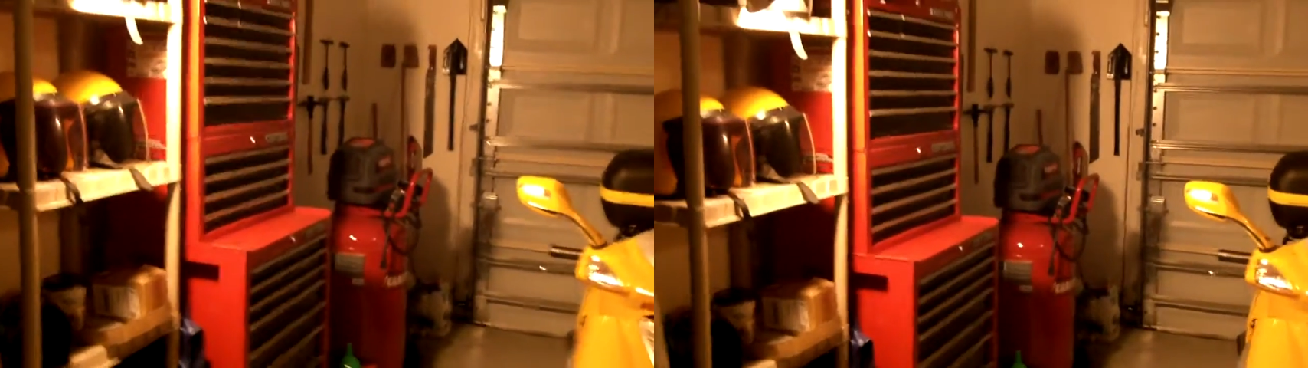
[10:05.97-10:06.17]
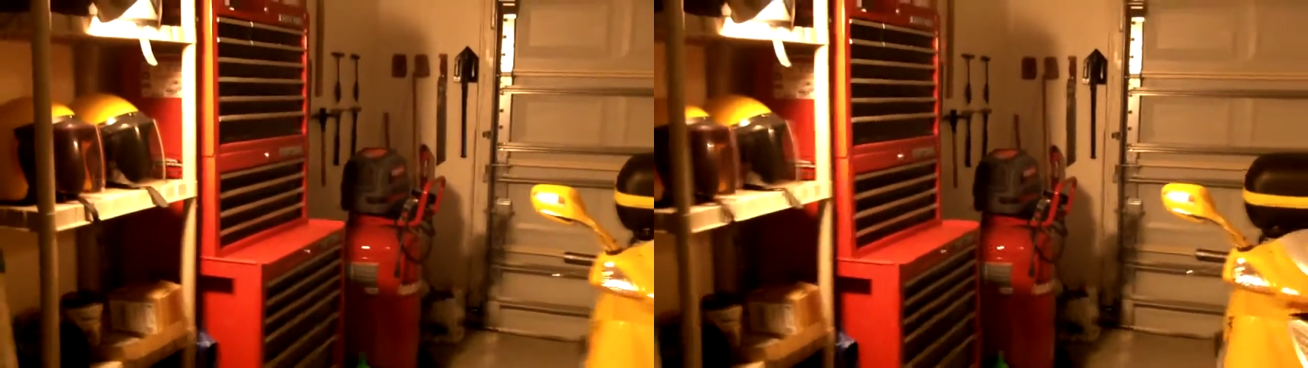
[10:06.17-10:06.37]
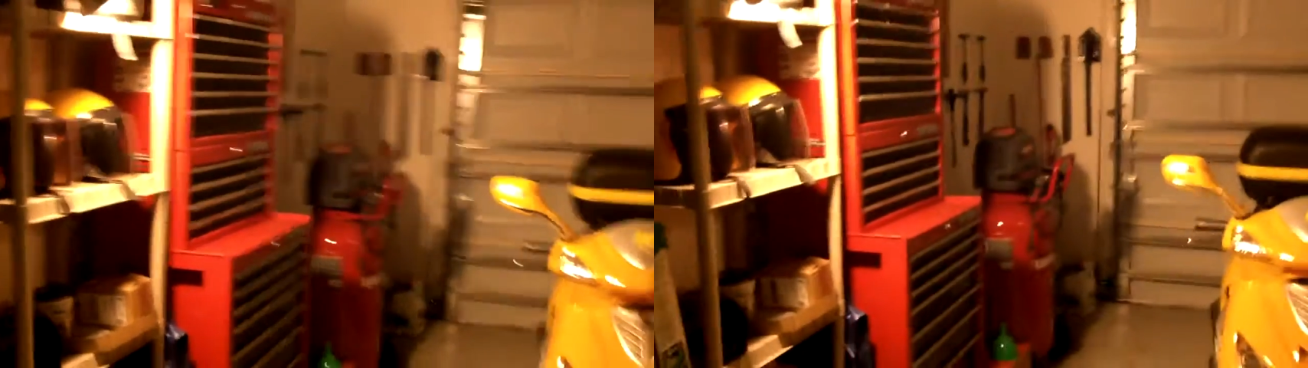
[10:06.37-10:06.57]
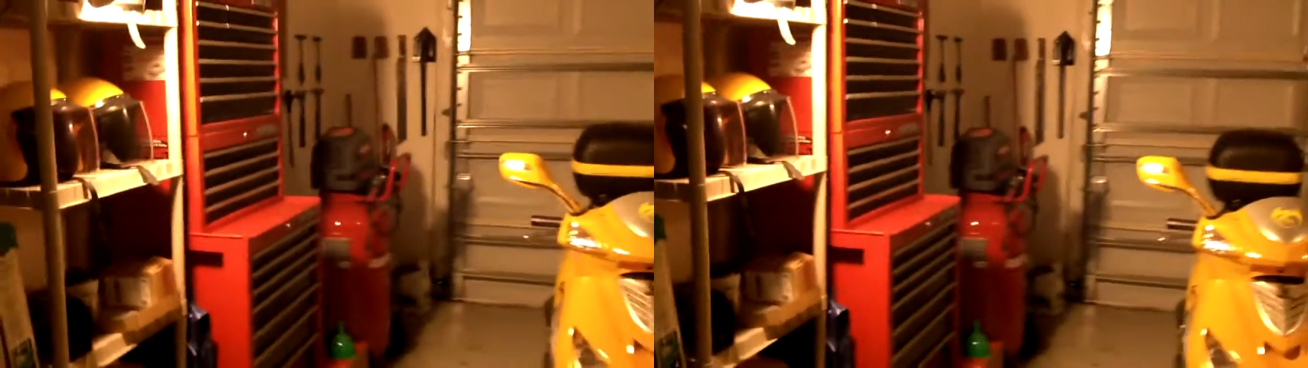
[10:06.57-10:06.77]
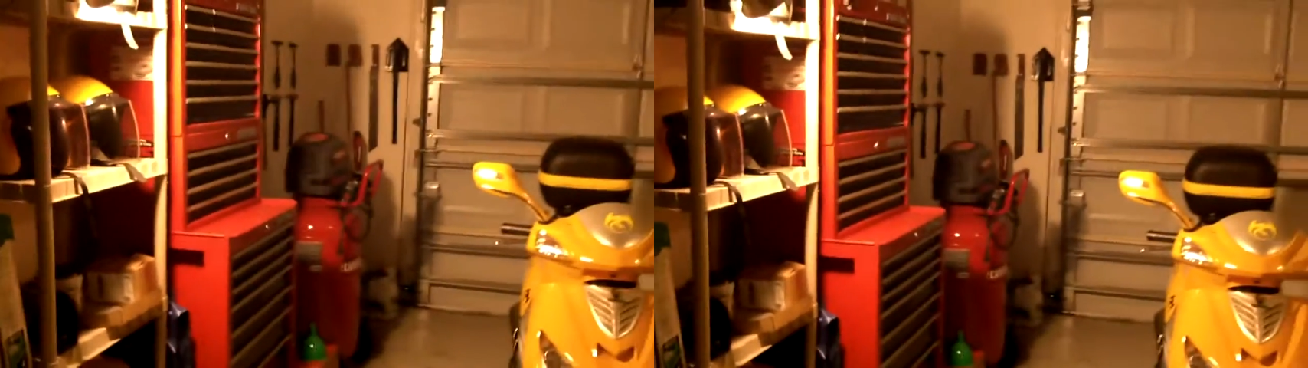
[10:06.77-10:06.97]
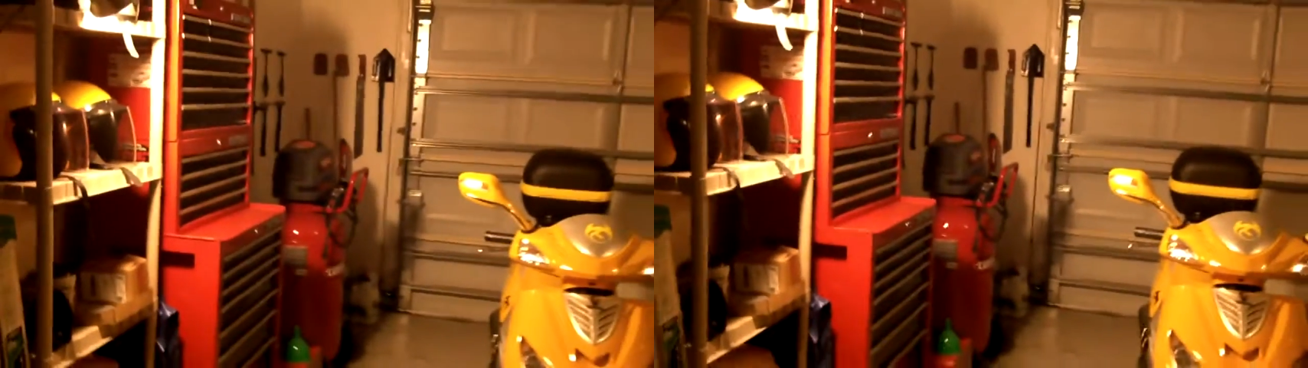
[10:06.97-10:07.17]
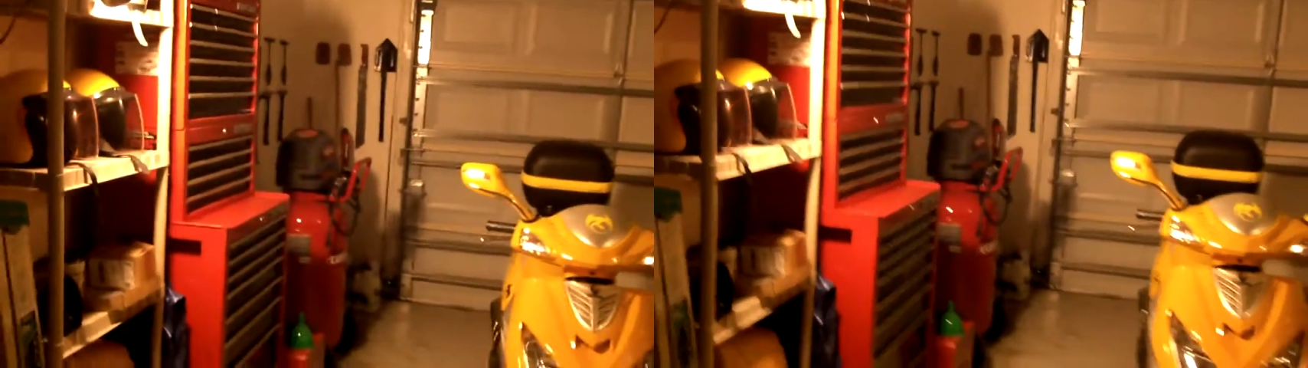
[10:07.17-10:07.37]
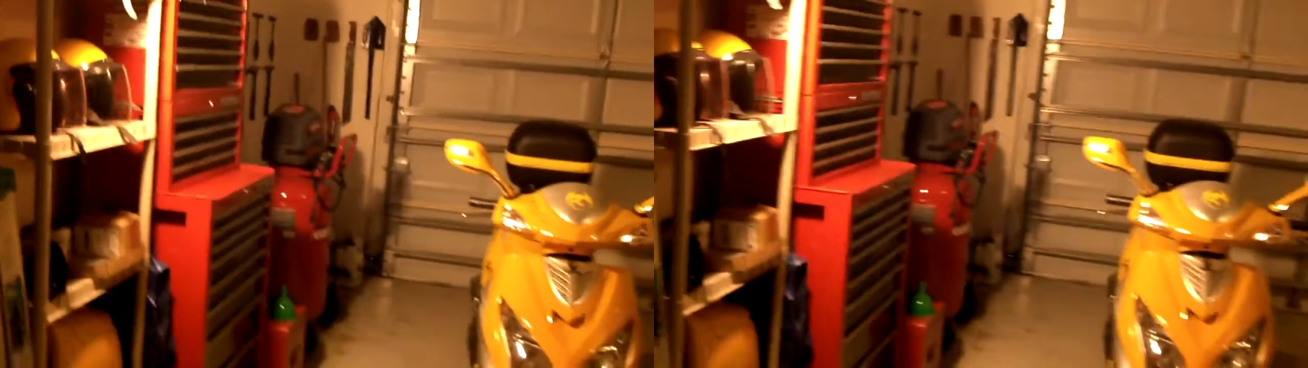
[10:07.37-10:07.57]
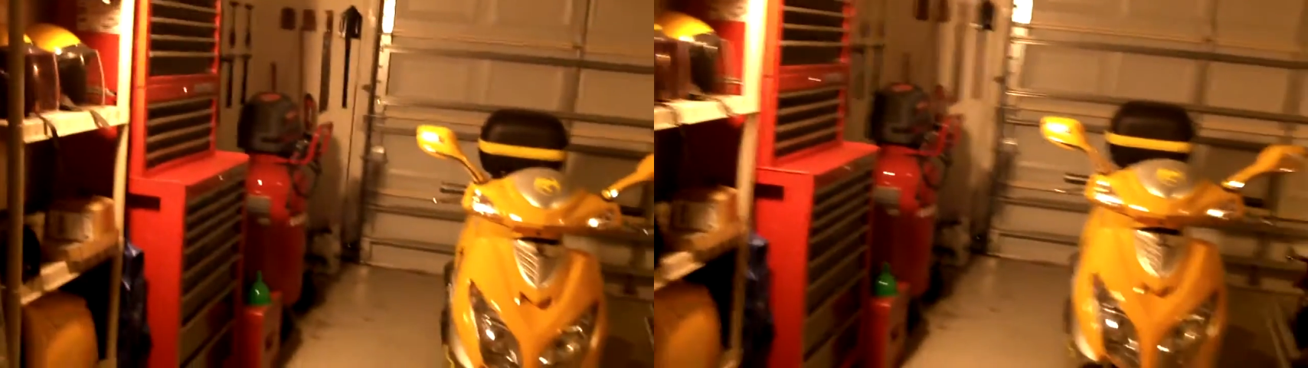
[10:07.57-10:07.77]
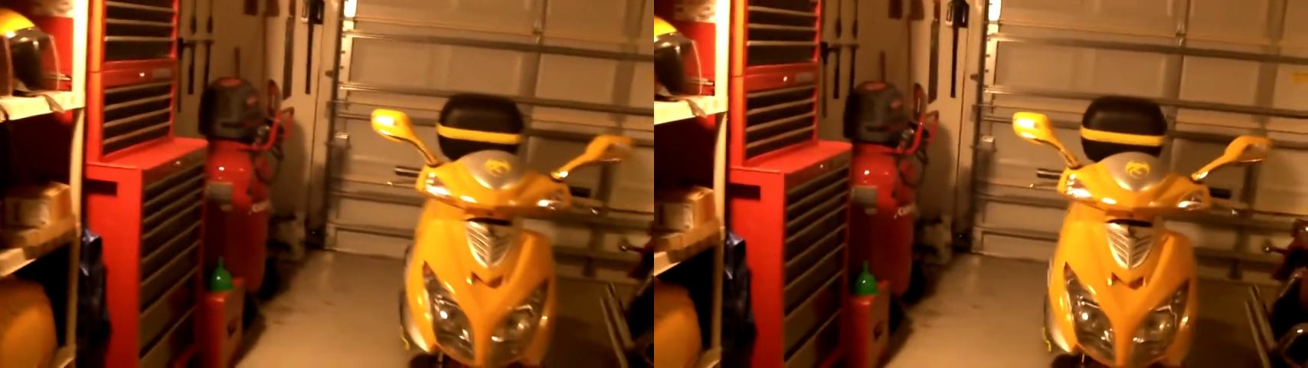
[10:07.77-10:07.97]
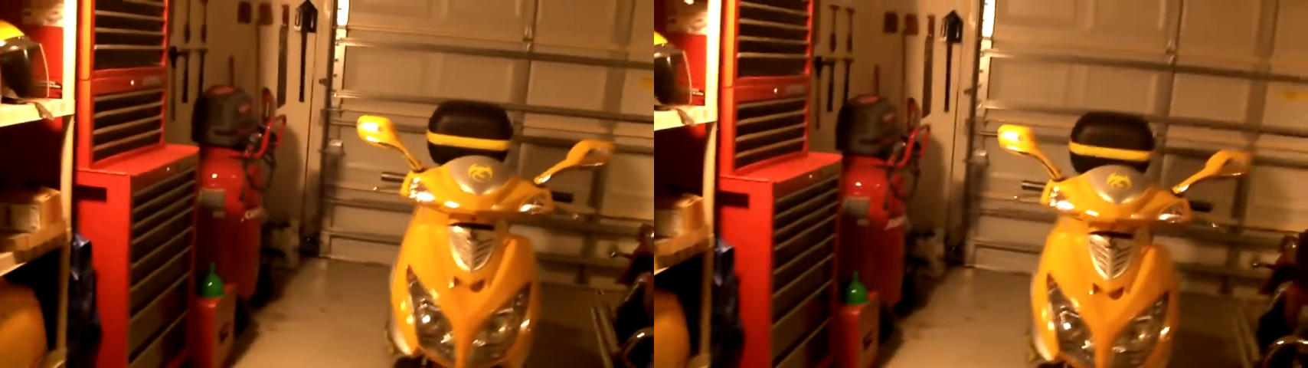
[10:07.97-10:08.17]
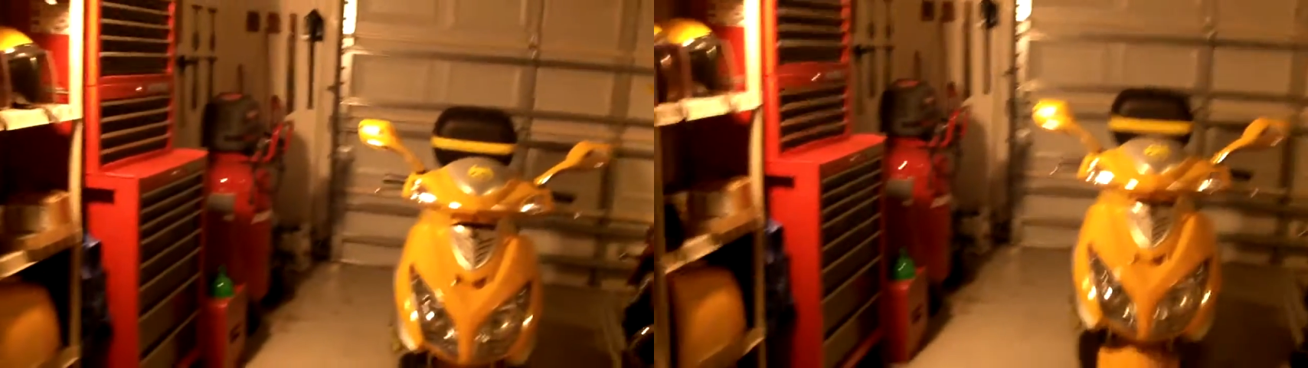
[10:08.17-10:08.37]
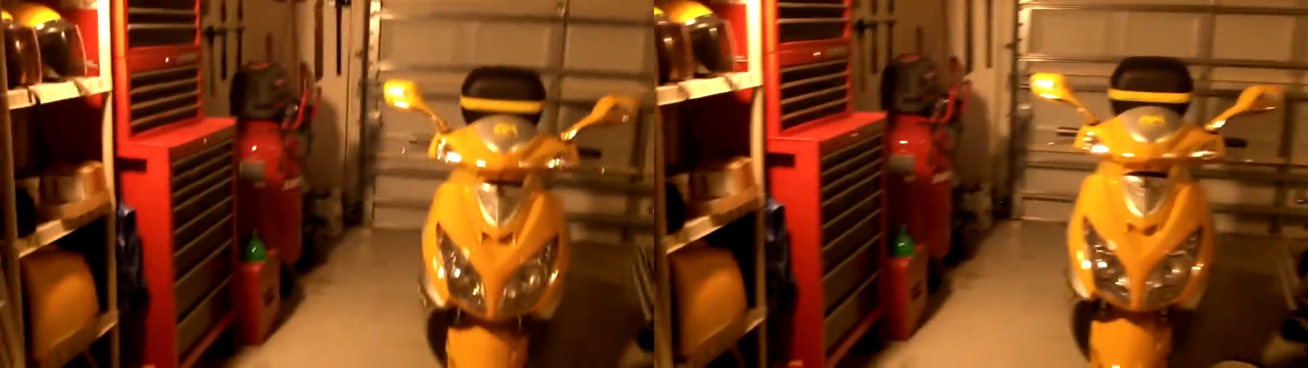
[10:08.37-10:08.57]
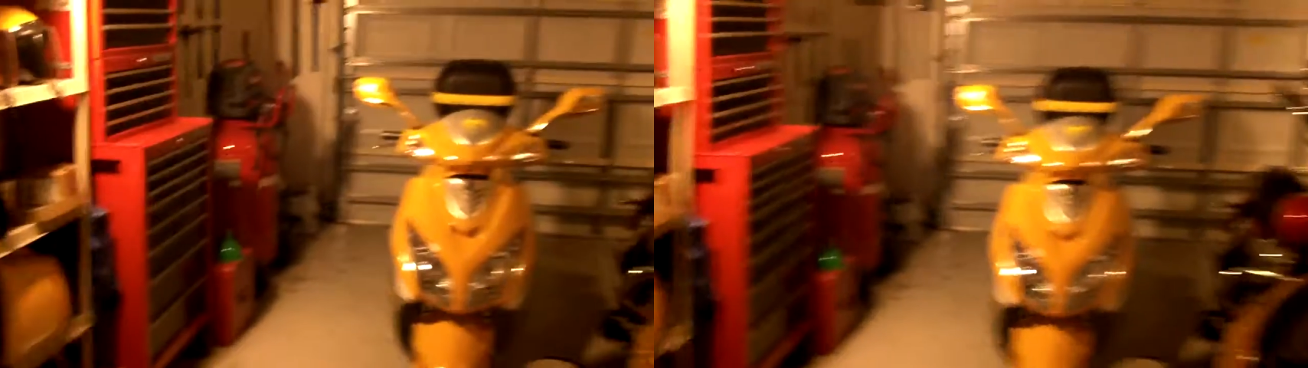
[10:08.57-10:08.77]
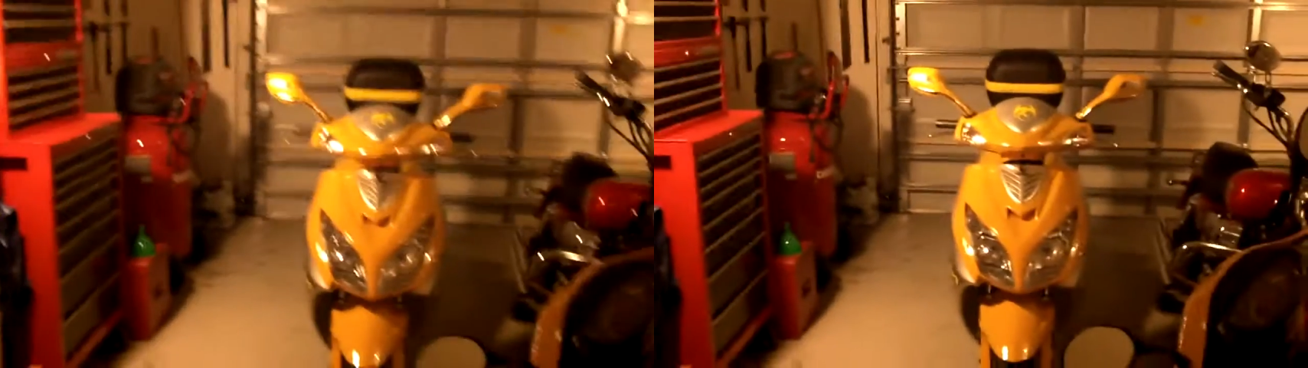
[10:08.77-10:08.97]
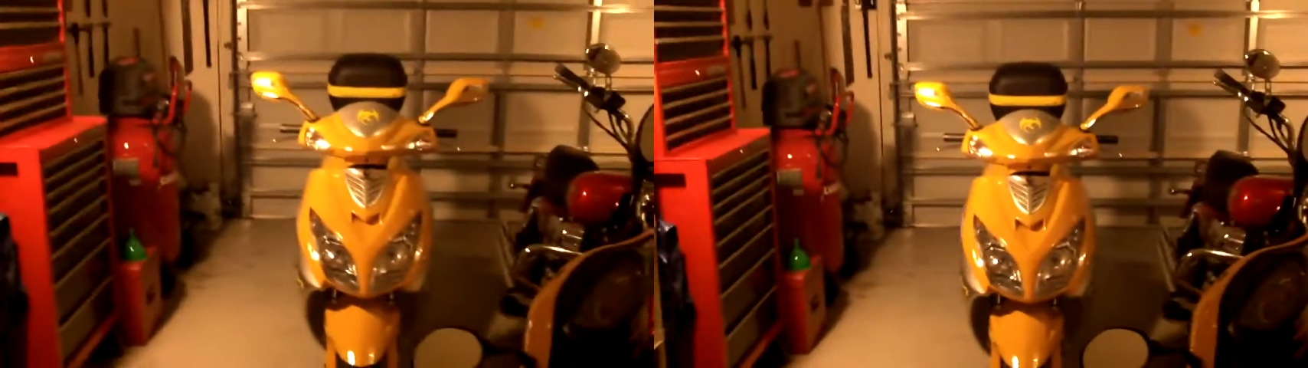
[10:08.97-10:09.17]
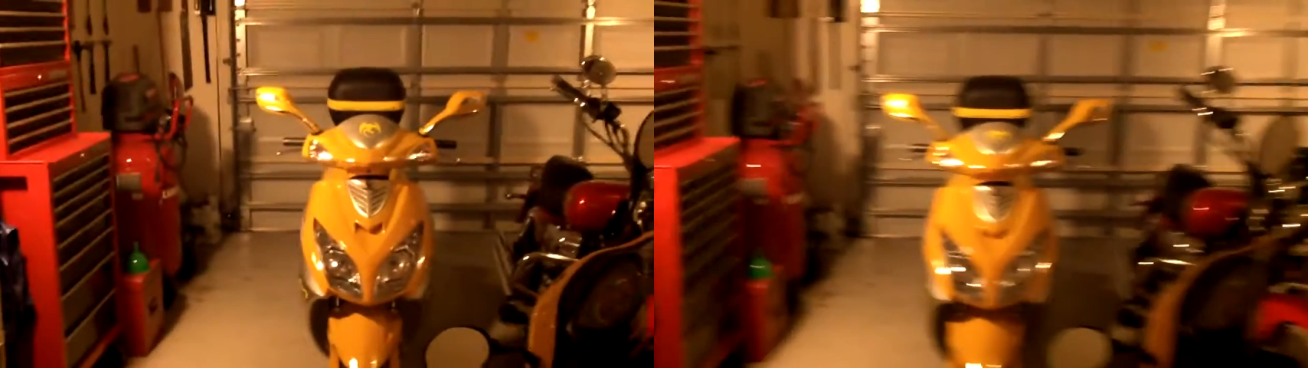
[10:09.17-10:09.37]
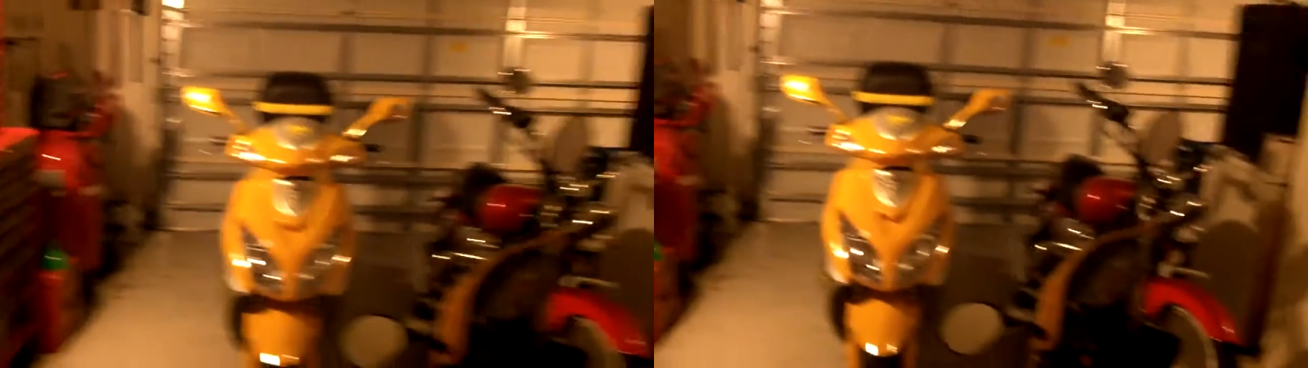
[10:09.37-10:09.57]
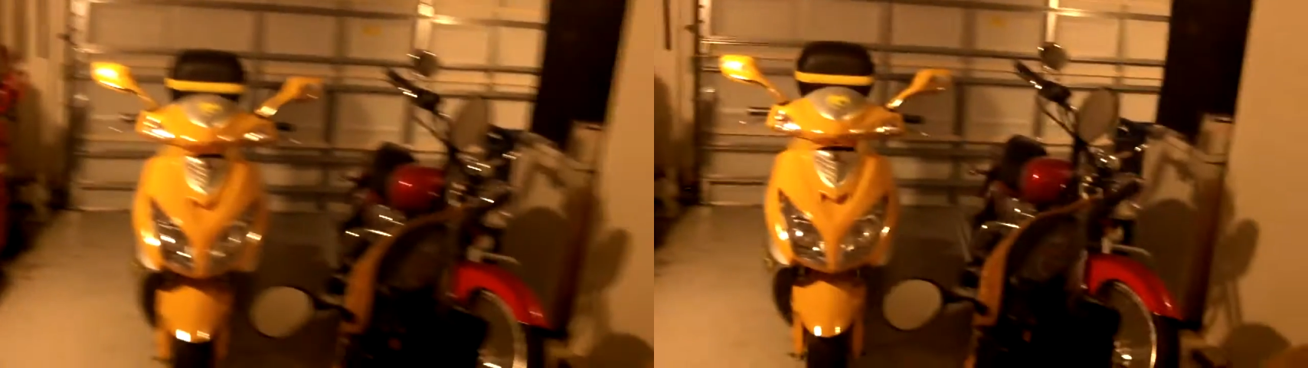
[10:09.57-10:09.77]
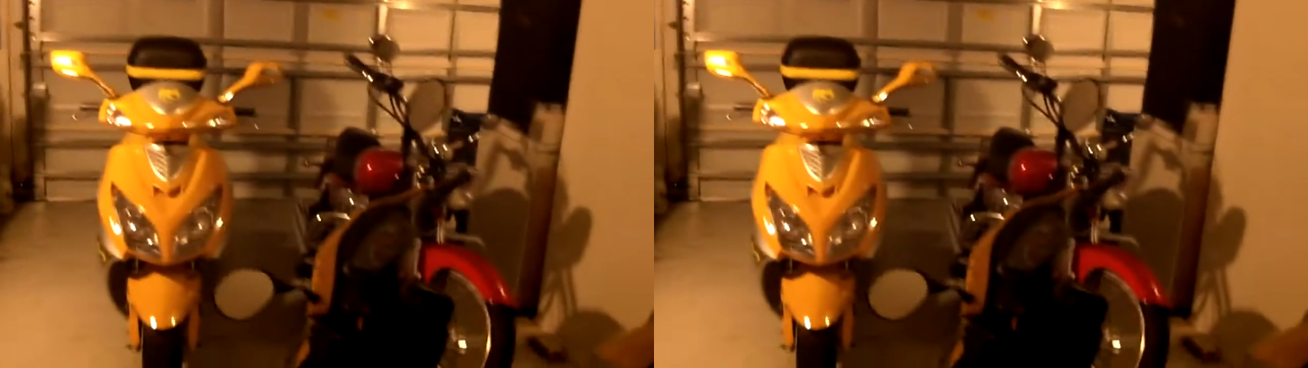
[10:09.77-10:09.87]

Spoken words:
[unreadable: no face in view]